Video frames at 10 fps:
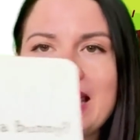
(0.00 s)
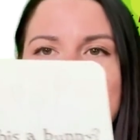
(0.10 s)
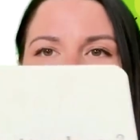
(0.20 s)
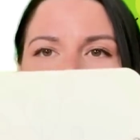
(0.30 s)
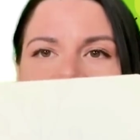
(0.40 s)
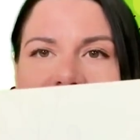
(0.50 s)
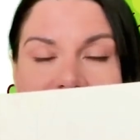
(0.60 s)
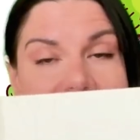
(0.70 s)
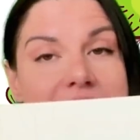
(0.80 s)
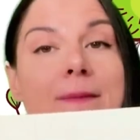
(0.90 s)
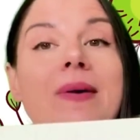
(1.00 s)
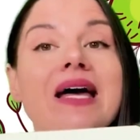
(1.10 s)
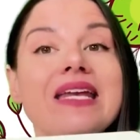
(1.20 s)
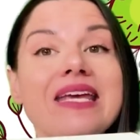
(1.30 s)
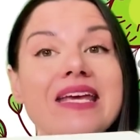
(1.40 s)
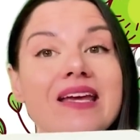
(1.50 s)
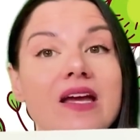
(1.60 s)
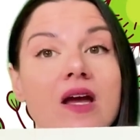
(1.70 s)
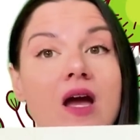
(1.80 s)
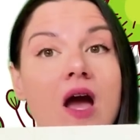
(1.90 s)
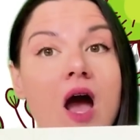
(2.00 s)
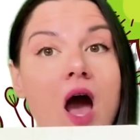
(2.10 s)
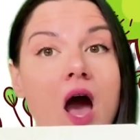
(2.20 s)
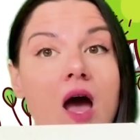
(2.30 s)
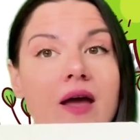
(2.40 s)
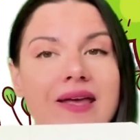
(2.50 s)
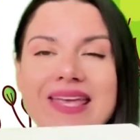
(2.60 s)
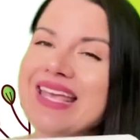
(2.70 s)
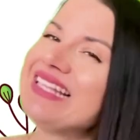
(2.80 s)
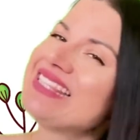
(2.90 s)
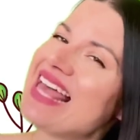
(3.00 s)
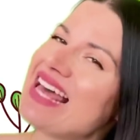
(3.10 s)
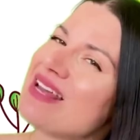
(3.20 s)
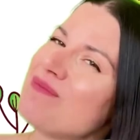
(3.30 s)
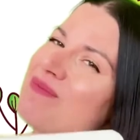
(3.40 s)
Is this a bunny? Is that a